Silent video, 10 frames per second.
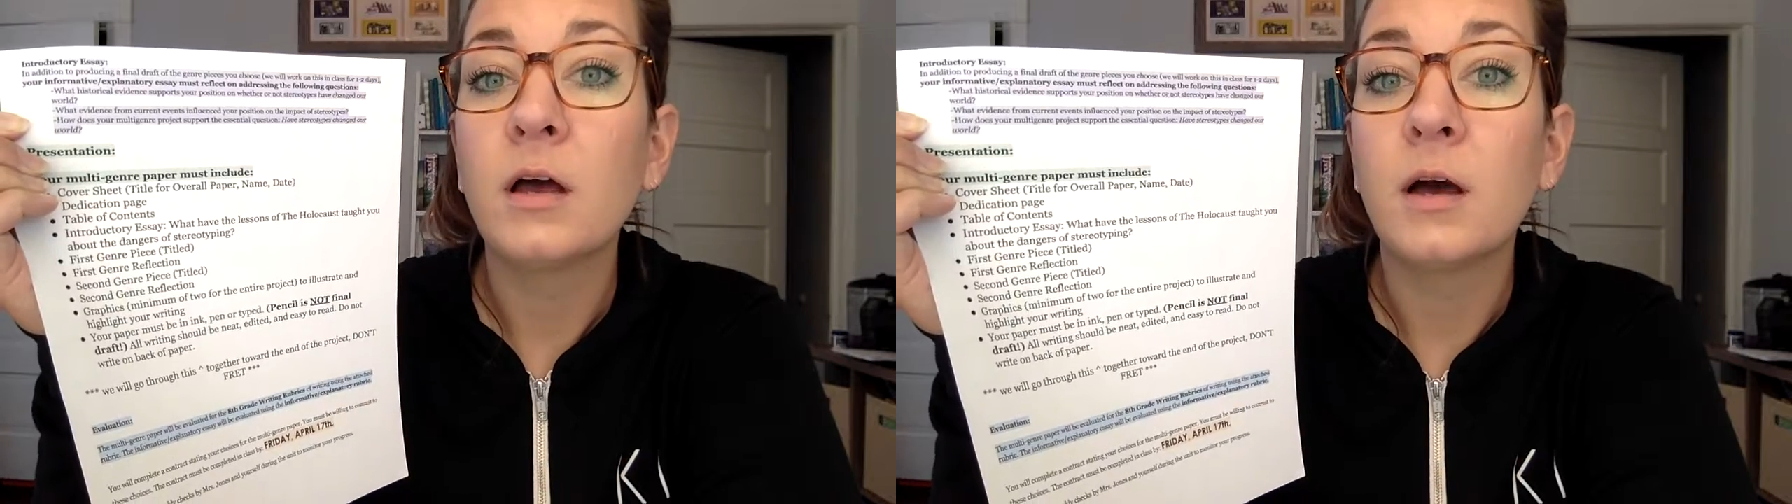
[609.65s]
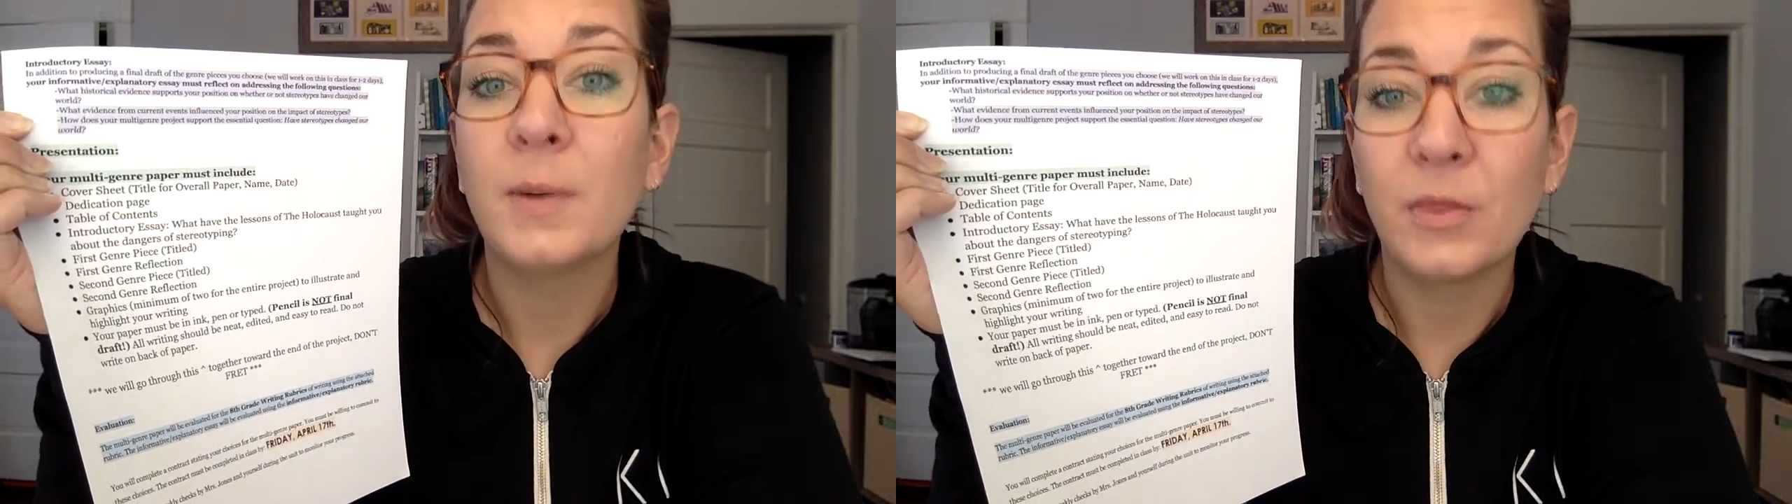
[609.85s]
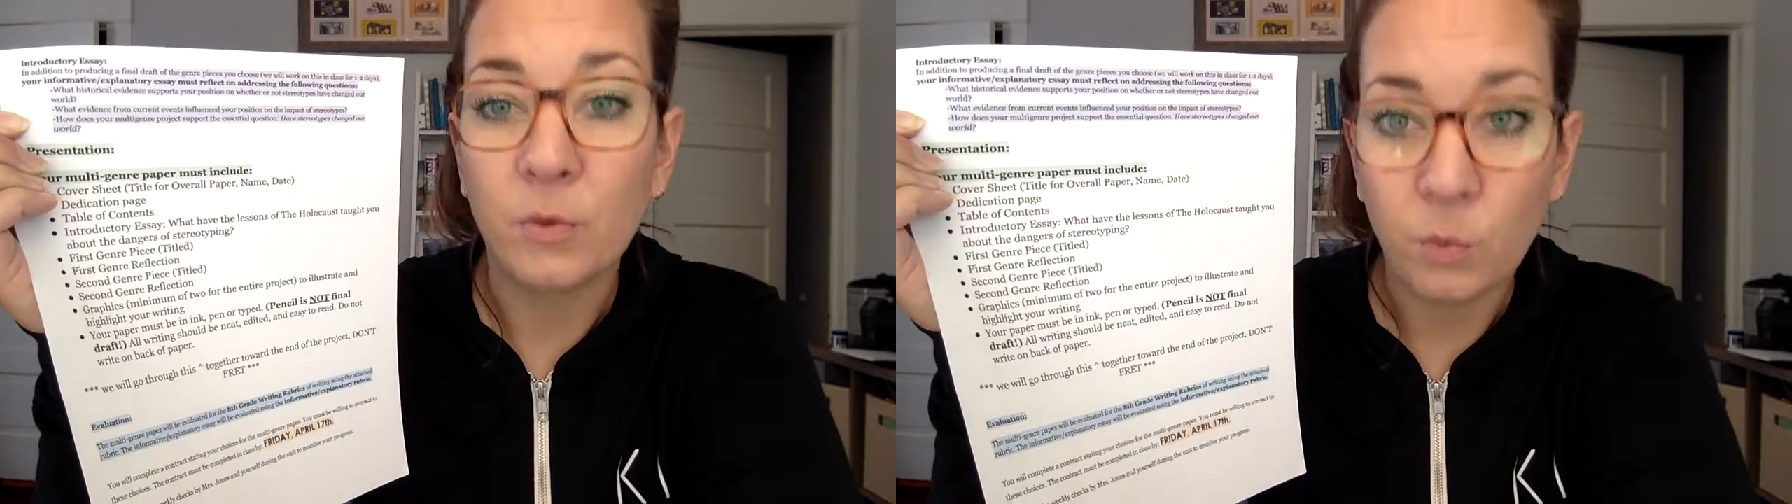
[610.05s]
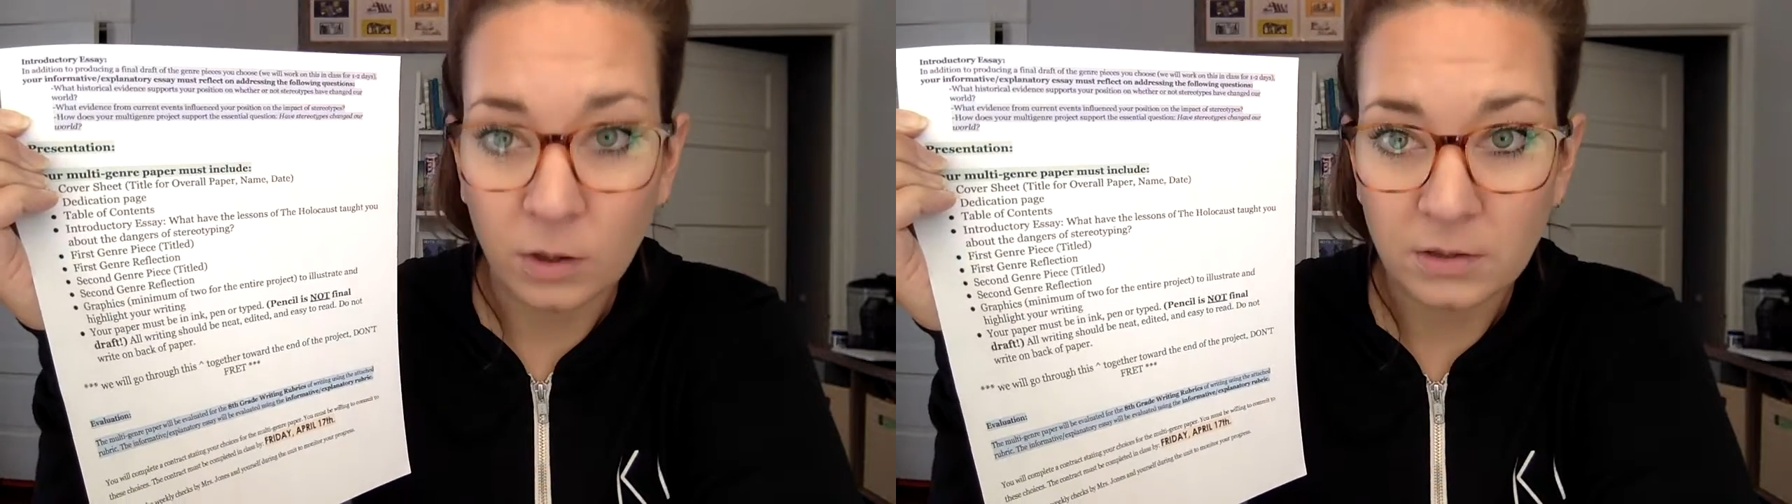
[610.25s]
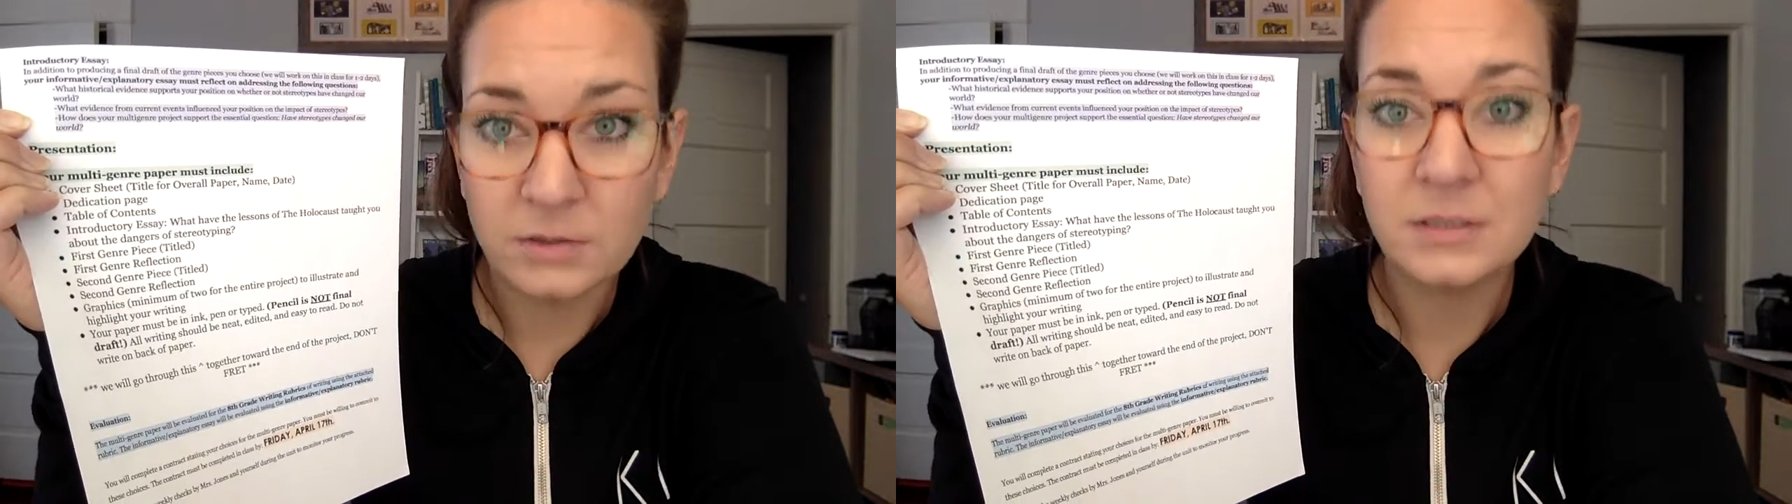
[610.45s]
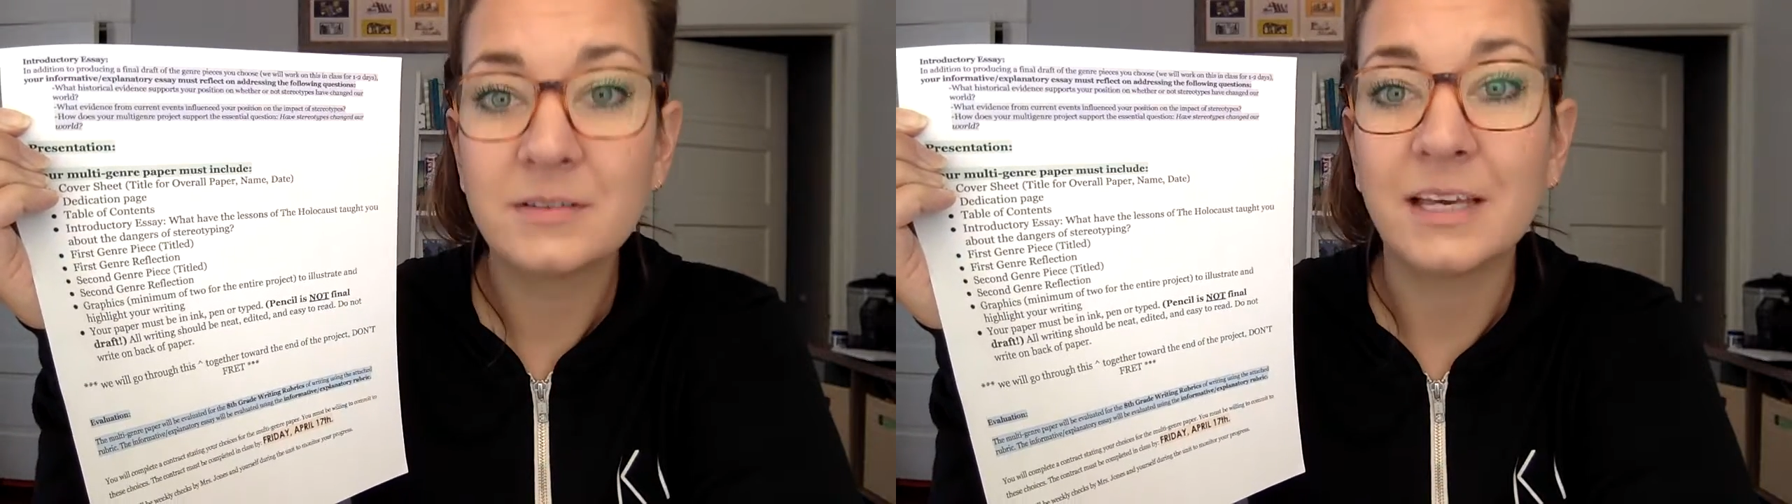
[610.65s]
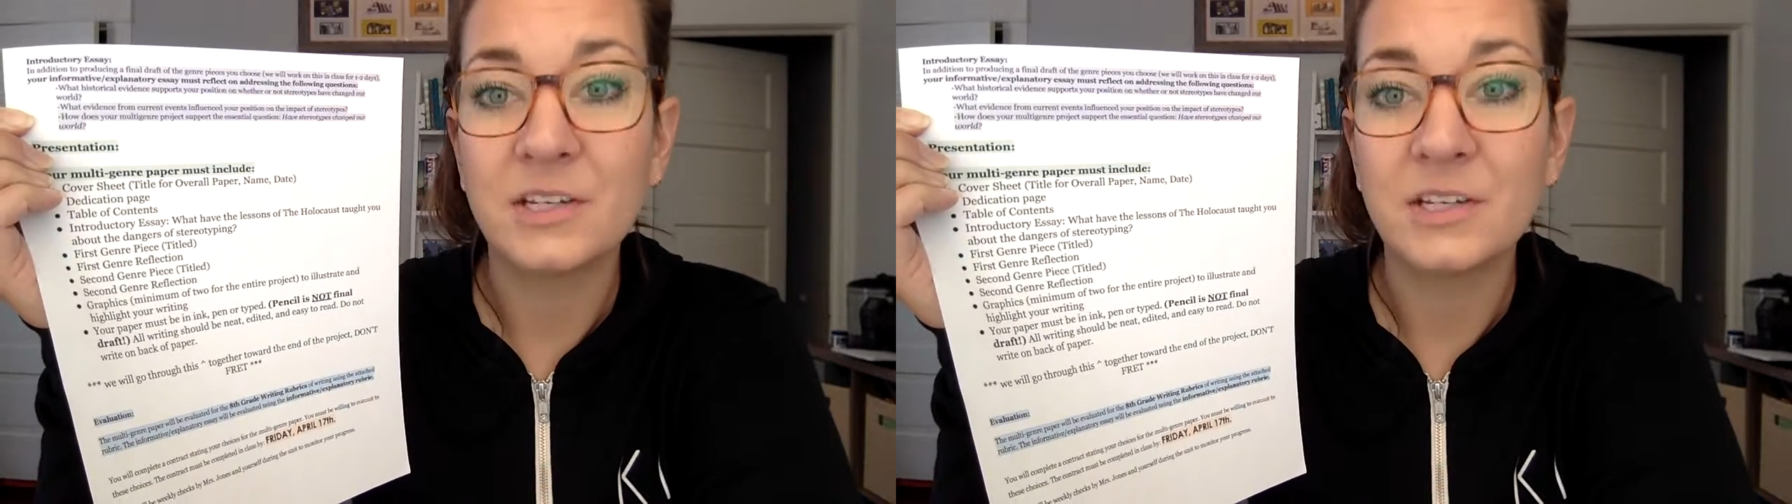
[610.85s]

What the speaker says: about the world and